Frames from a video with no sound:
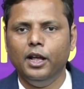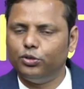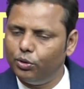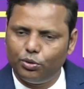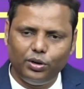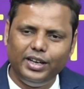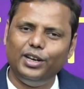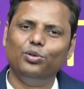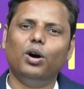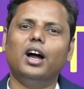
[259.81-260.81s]
So you don't
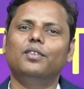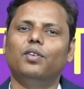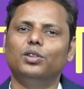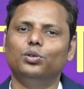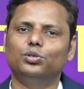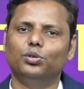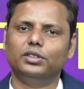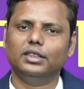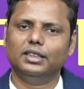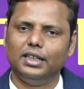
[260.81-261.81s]
need to hunt for those
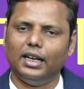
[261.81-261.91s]
sources.